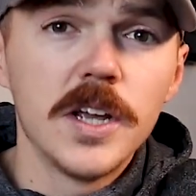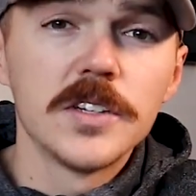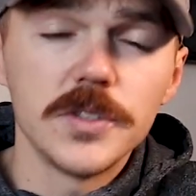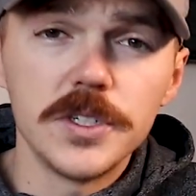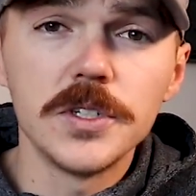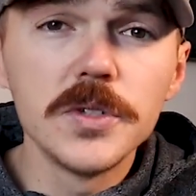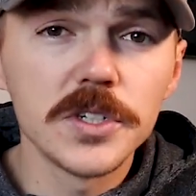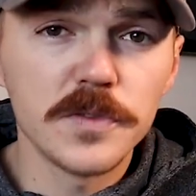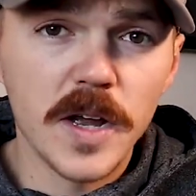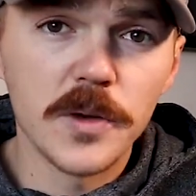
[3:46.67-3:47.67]
so you can
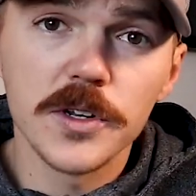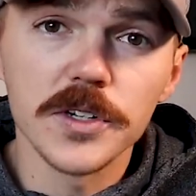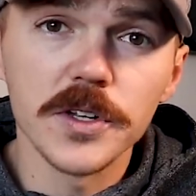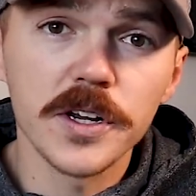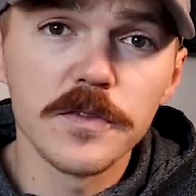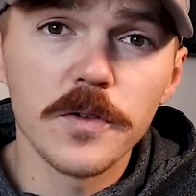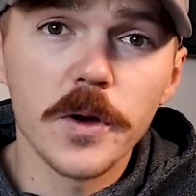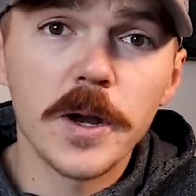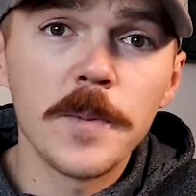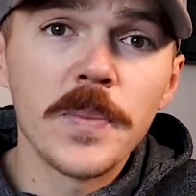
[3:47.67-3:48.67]
usually find what you're looking
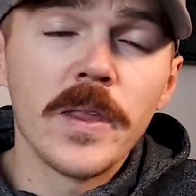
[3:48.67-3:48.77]
for.